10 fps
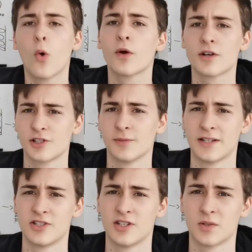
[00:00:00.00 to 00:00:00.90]
Or your school
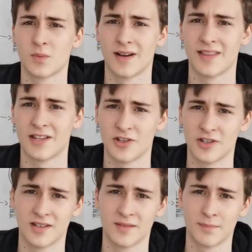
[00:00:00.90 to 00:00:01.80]
might do it where they
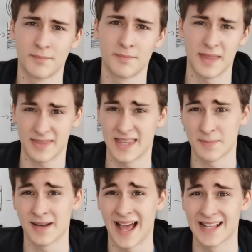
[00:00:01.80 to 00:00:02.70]
do
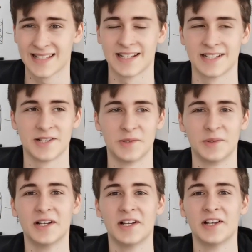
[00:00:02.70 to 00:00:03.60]
this bit last, and
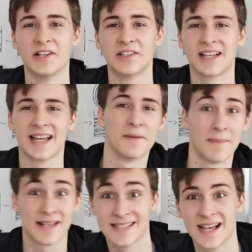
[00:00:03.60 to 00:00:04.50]
so you kind of
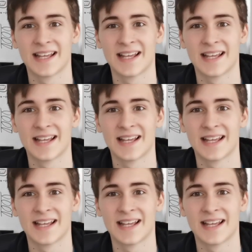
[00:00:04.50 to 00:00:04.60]
miss